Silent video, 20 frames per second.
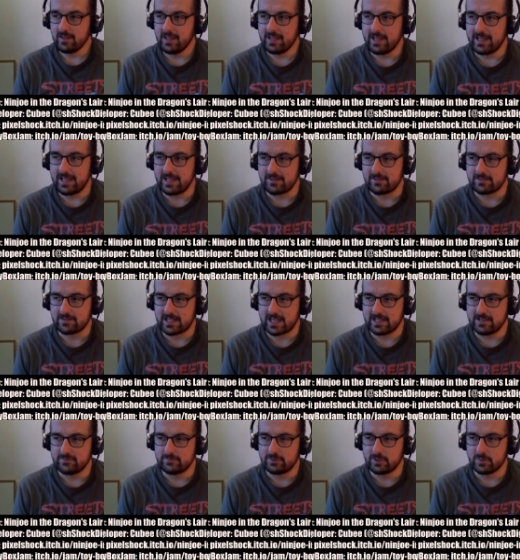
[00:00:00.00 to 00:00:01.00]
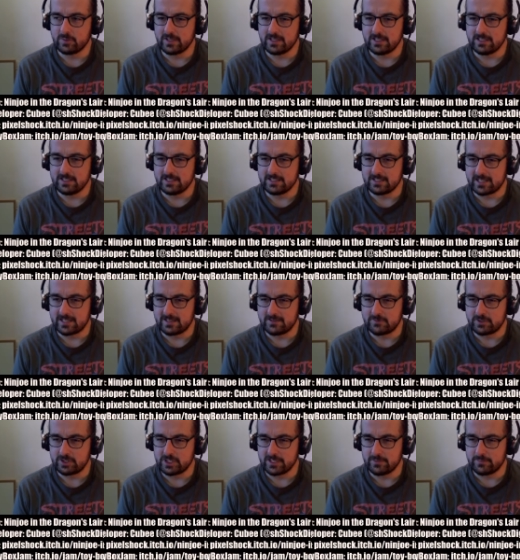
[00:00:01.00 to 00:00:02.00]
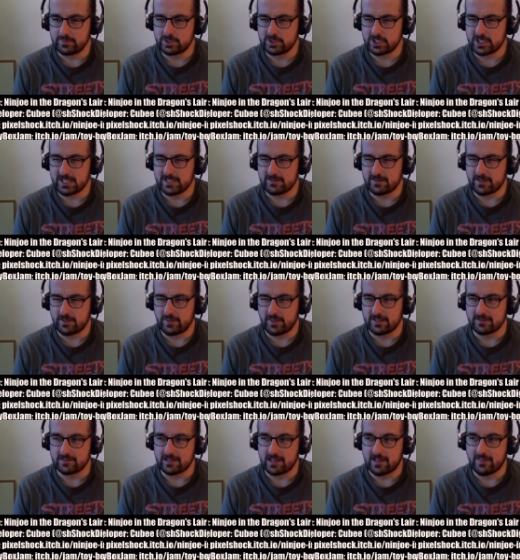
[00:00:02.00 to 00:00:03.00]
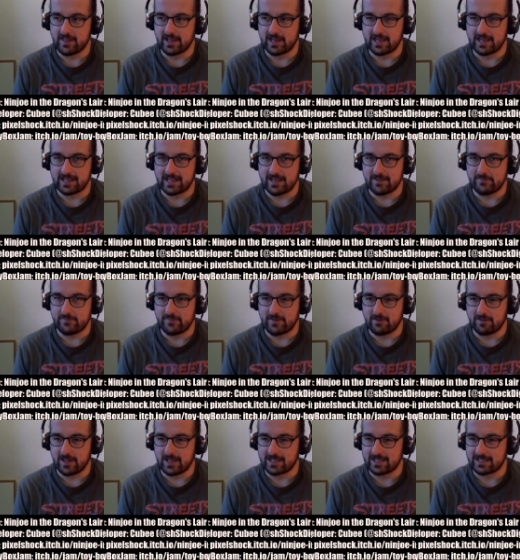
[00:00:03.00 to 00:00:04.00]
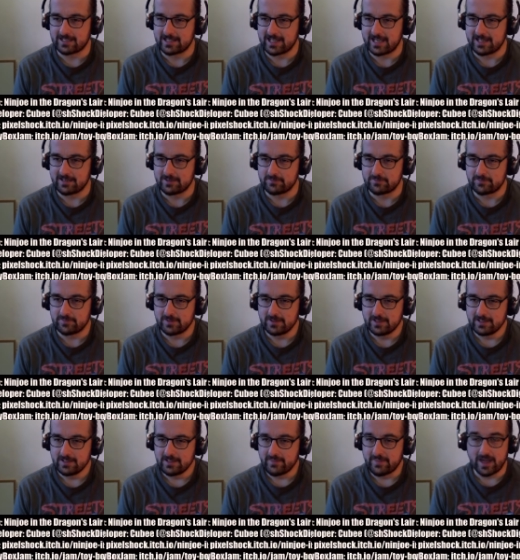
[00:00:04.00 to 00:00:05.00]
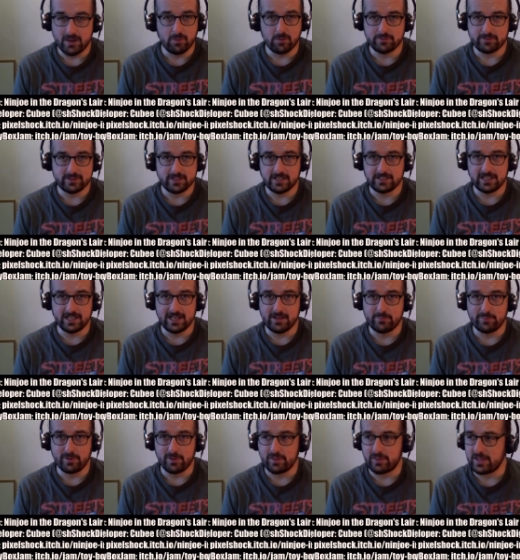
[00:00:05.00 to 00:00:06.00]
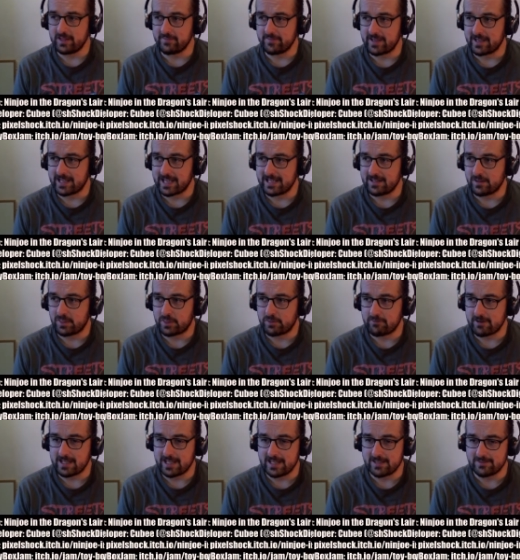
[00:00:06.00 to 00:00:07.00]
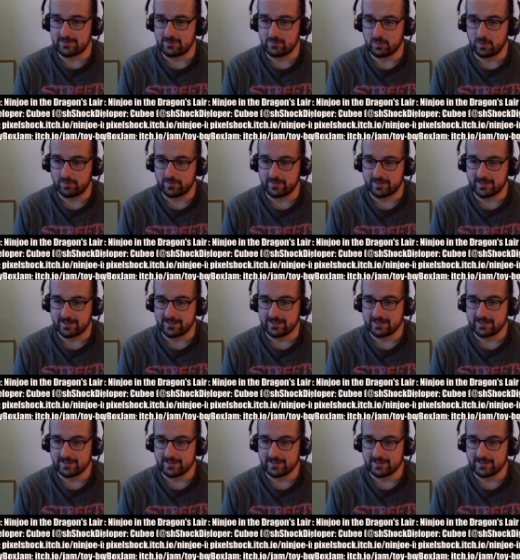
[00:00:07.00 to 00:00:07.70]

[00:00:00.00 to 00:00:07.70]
it's kind of doing kind of cheap, cheesy things like that. Like I felt like I kind of... That wasn't a deliberate thing there, getting 3 hits in one there.